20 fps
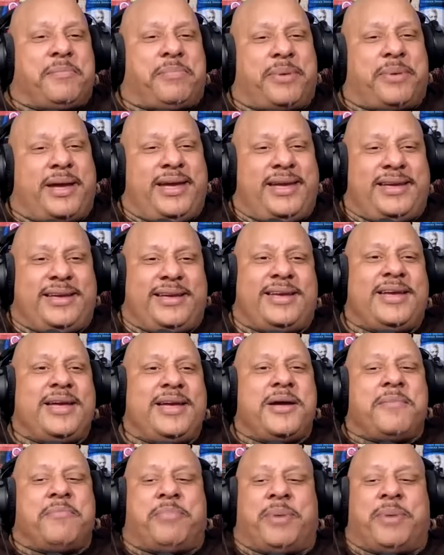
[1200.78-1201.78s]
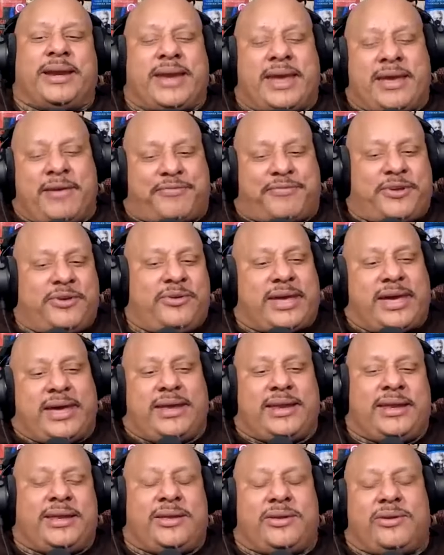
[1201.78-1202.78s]
But but if you
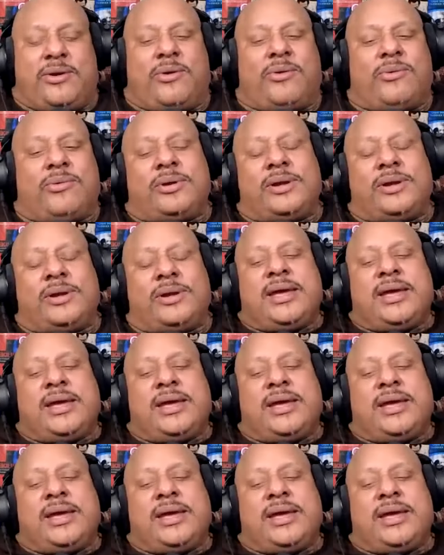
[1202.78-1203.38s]
get you know